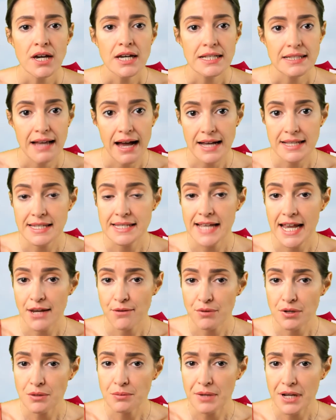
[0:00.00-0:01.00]
that they
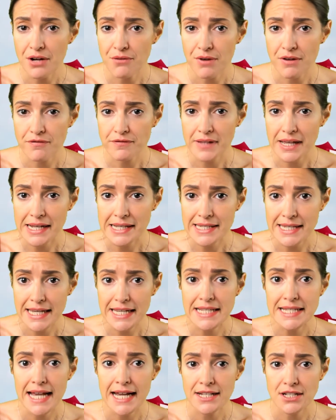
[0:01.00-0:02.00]
will be
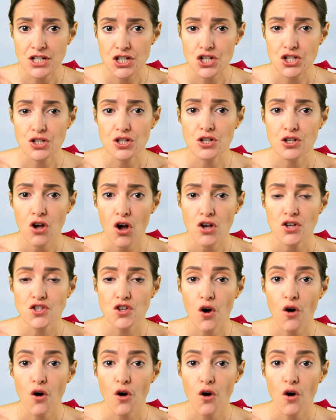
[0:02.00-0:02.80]
reflecting the additional cost